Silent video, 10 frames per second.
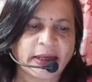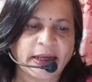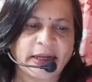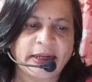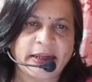
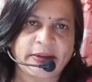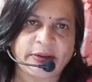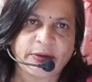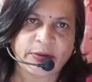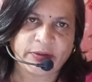Can
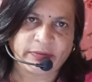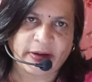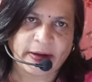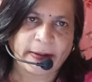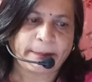is used
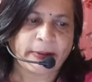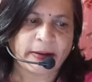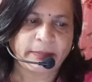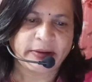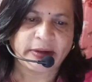for
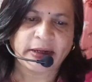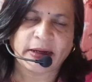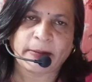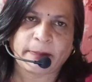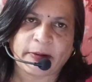permission,
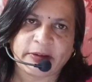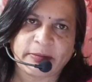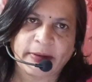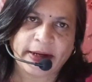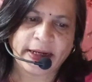
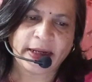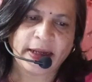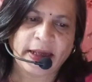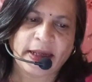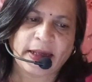
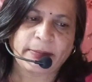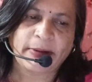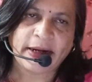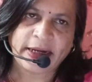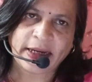possibility,
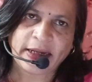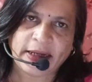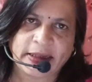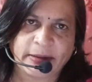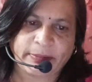ability
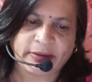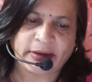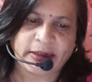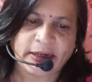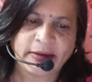in the
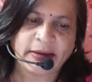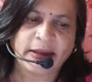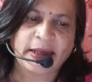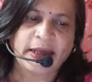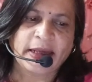present tense.
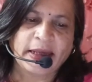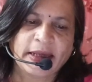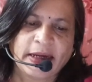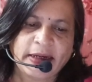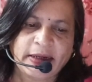
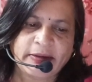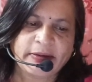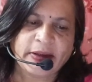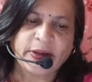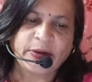It
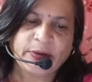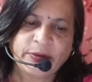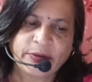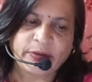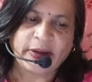is
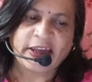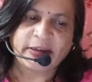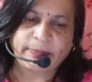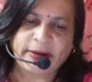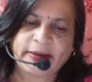used to
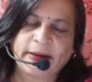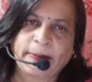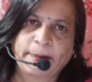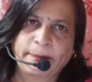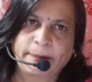express
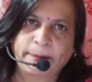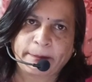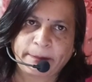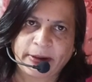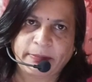
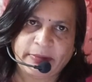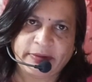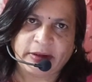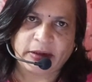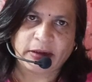
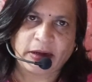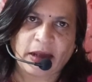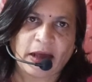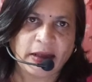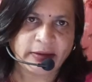permission.
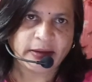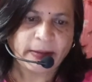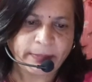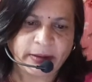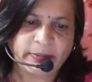Ask
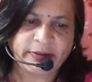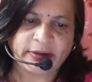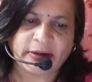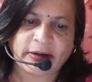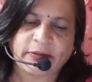
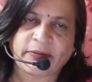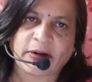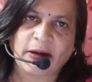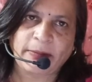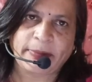permission
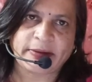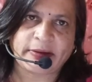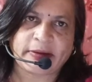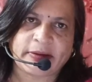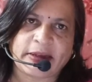for all
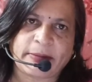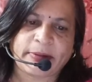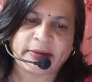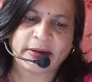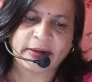persons in the
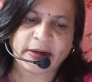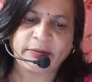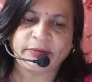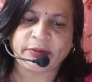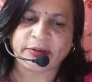present
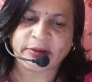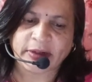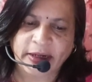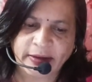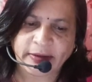and
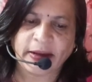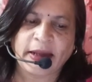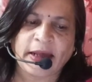future tense.